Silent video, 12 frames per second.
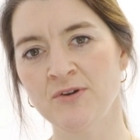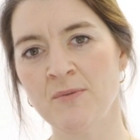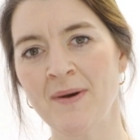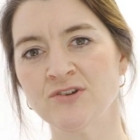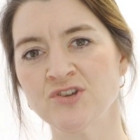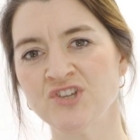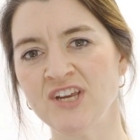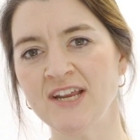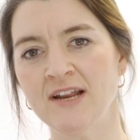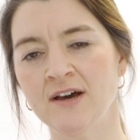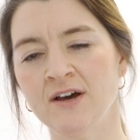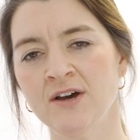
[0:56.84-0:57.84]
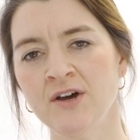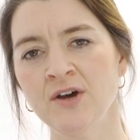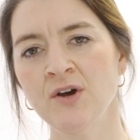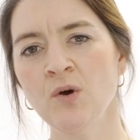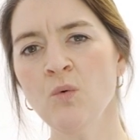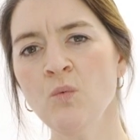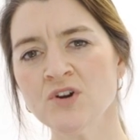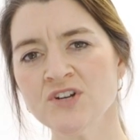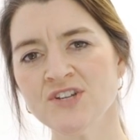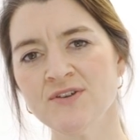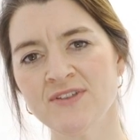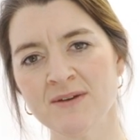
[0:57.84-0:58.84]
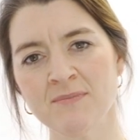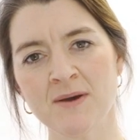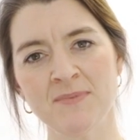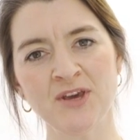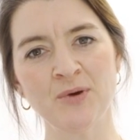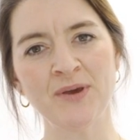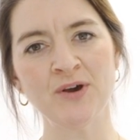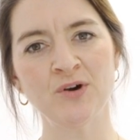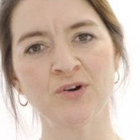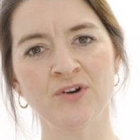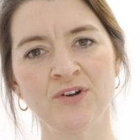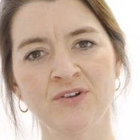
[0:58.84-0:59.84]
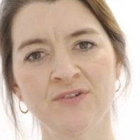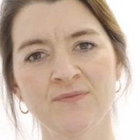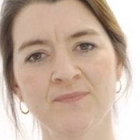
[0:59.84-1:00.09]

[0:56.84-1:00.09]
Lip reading: you about Sheila, what do you think might be going on?